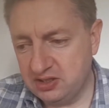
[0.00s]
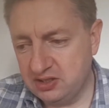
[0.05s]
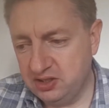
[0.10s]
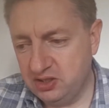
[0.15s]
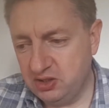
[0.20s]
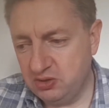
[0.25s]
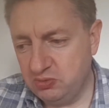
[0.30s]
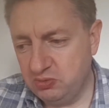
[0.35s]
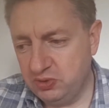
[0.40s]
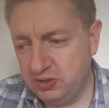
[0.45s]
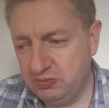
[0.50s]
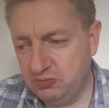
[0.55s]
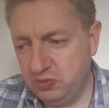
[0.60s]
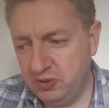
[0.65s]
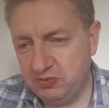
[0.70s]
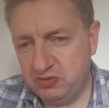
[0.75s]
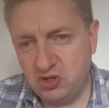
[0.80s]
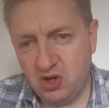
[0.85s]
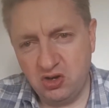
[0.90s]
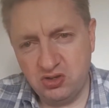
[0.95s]

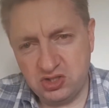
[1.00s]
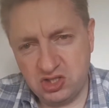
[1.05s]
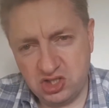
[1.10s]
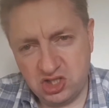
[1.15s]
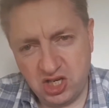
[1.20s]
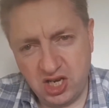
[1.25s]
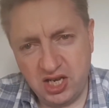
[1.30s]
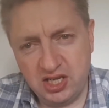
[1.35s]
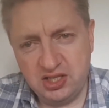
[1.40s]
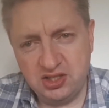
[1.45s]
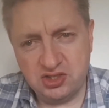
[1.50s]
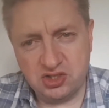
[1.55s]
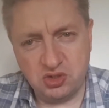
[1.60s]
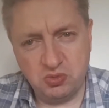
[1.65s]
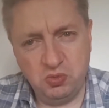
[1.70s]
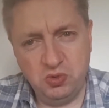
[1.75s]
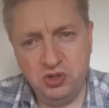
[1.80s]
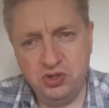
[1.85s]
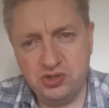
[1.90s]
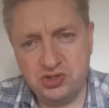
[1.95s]
we've got to change, the
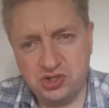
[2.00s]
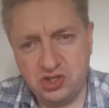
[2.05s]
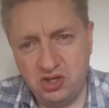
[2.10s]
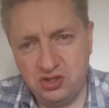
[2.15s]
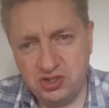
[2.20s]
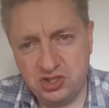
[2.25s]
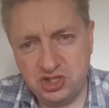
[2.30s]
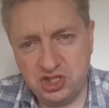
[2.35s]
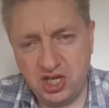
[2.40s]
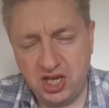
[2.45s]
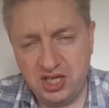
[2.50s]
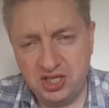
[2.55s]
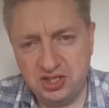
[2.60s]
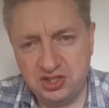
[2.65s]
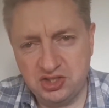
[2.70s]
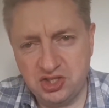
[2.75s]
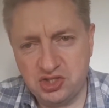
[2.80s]
world's got to change.